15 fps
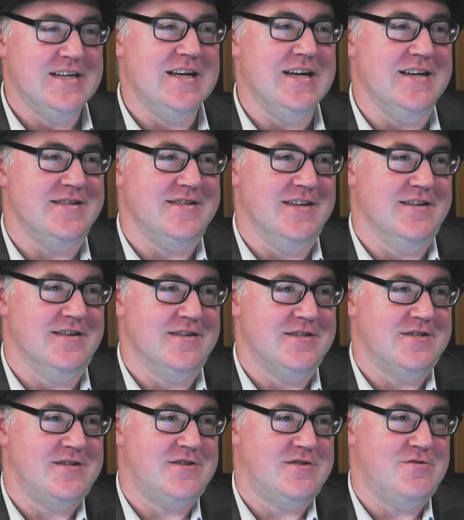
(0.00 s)
He's in an
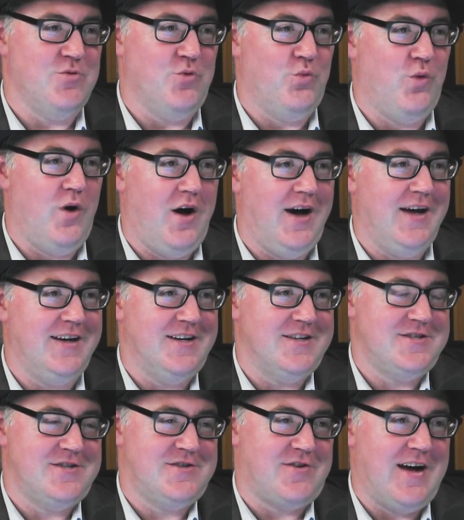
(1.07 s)
white
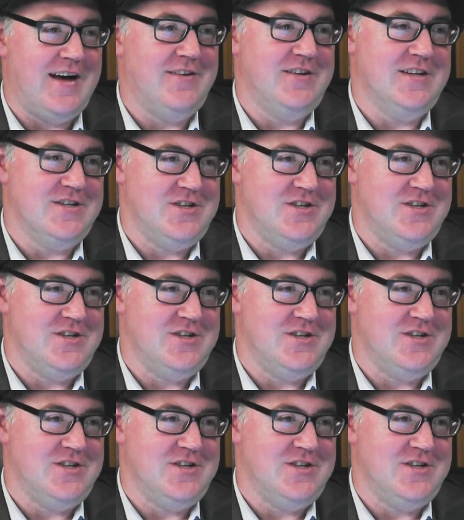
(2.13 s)
Australia